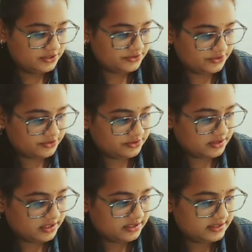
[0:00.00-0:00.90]

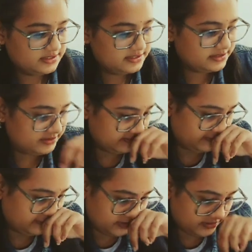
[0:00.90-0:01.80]
So this
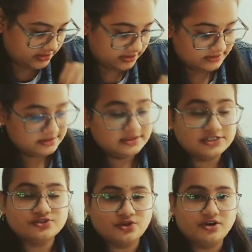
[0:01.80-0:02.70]

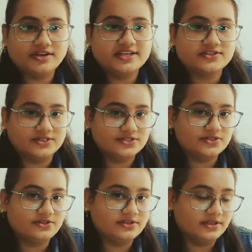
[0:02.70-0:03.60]
song is
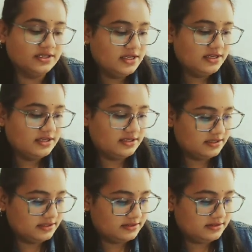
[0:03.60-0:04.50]
also
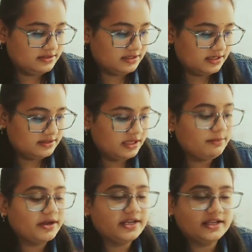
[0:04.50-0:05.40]

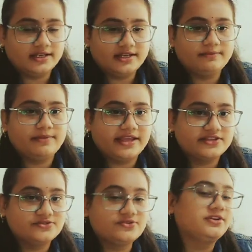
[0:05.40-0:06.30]
thematically
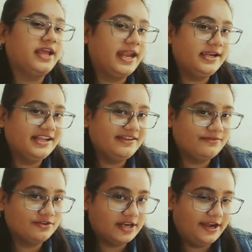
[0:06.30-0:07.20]
based on
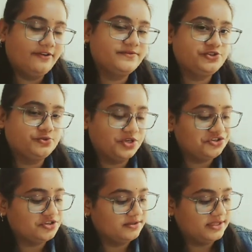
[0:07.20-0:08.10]
anti-war kind of
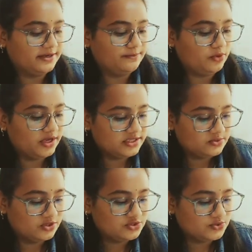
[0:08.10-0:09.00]
situation, that
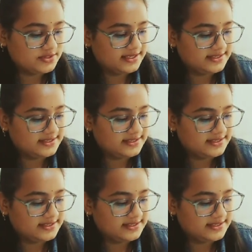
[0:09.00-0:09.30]
poet wants to